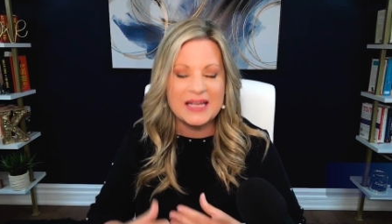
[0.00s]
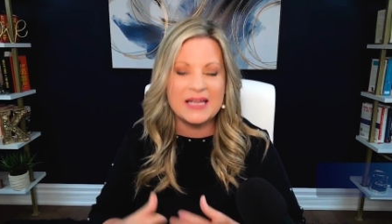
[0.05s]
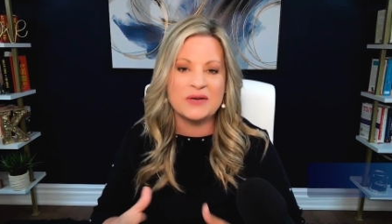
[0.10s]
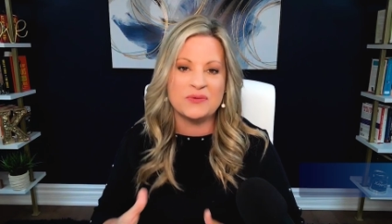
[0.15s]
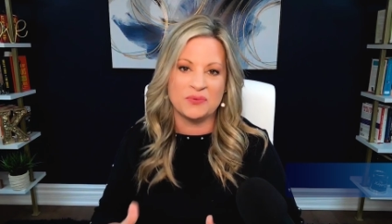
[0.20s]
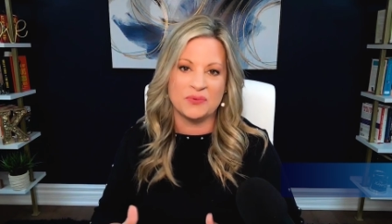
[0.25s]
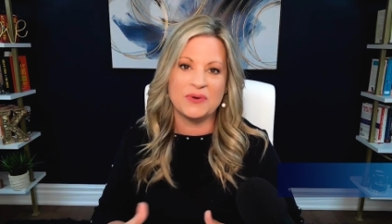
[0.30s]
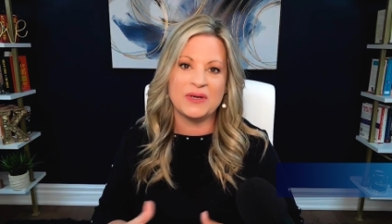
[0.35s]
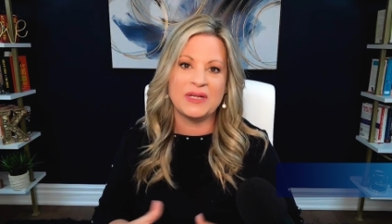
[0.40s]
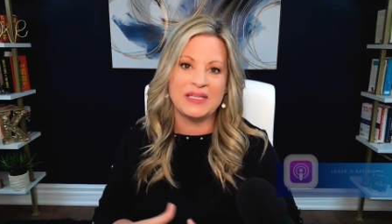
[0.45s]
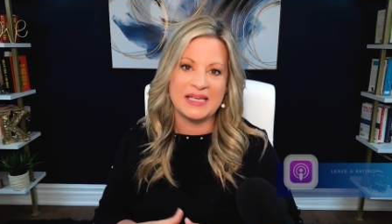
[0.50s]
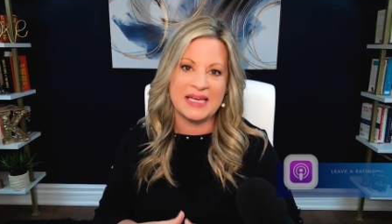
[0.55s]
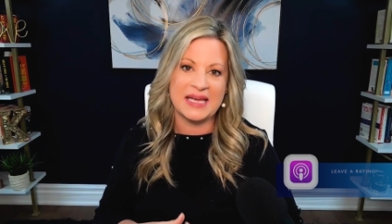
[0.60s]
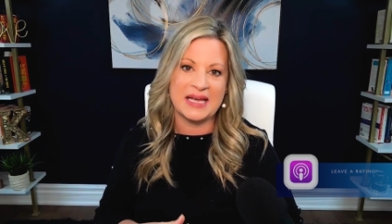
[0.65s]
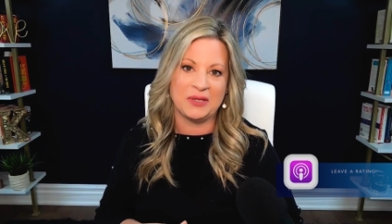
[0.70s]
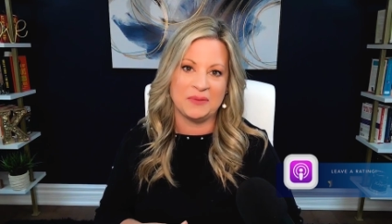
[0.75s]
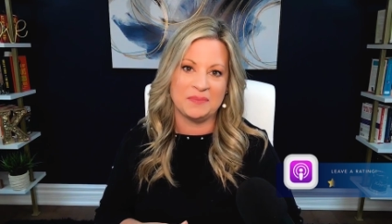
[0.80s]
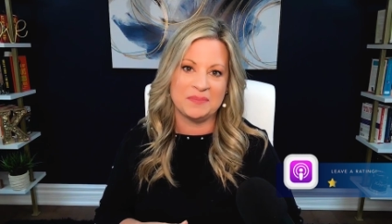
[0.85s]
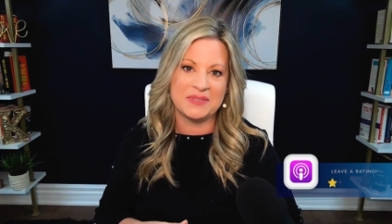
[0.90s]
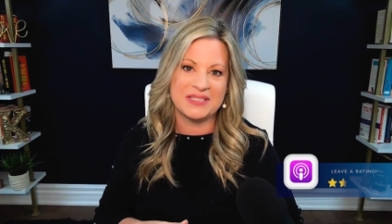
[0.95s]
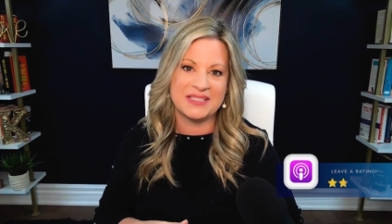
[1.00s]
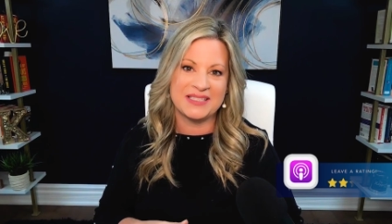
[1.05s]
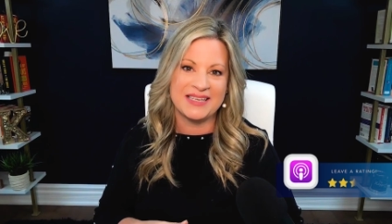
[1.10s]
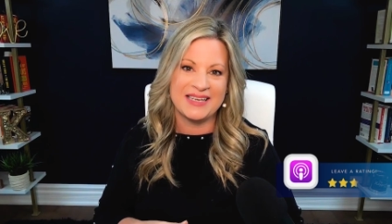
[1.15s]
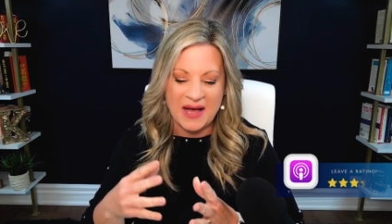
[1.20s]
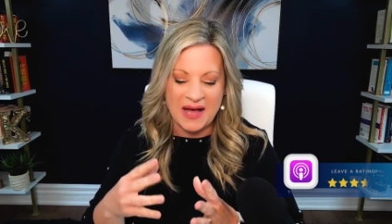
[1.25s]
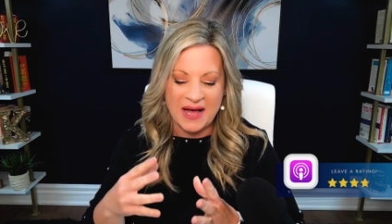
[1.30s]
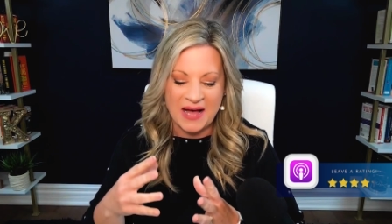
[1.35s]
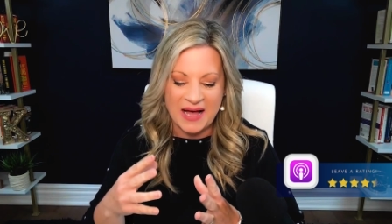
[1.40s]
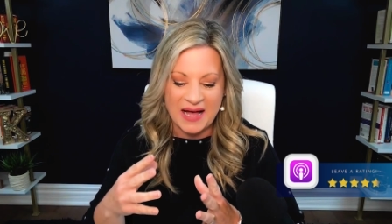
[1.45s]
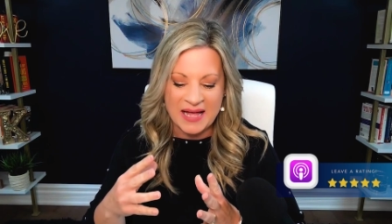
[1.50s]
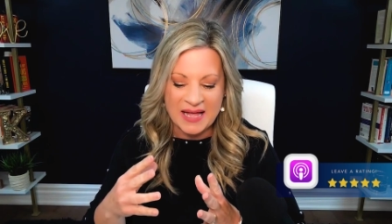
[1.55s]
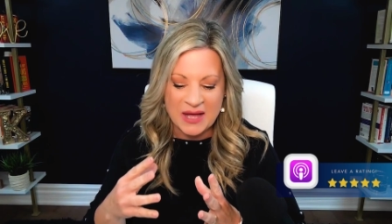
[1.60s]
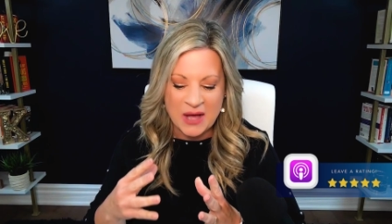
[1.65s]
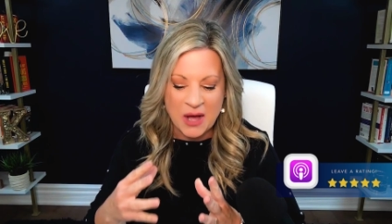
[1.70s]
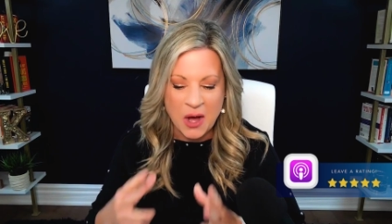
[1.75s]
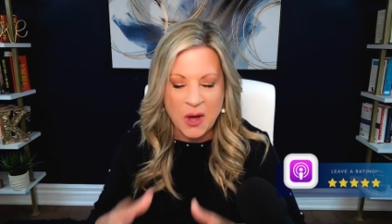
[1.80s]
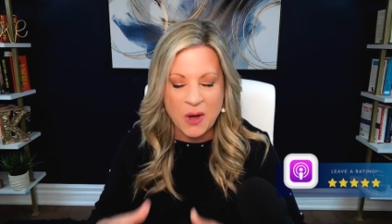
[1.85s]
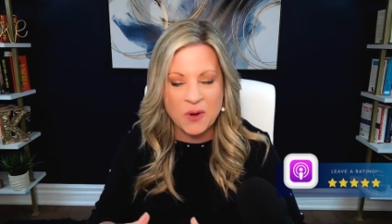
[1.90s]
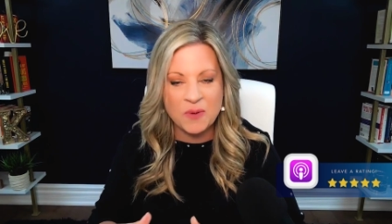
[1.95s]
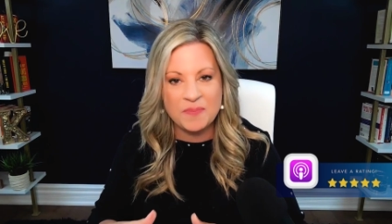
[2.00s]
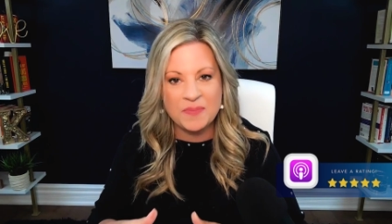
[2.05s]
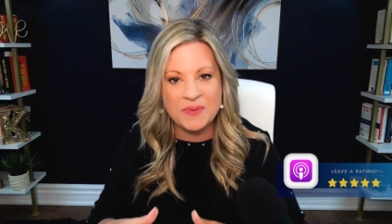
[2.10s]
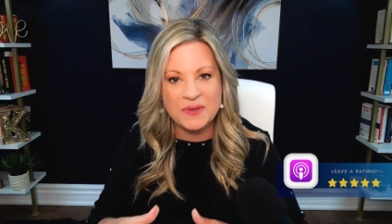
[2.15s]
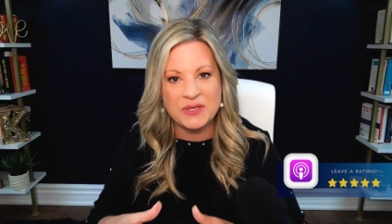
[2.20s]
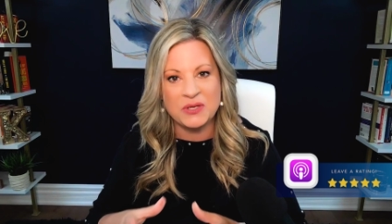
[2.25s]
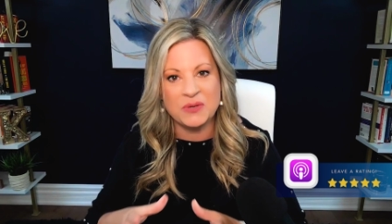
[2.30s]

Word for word: it really helps. I hope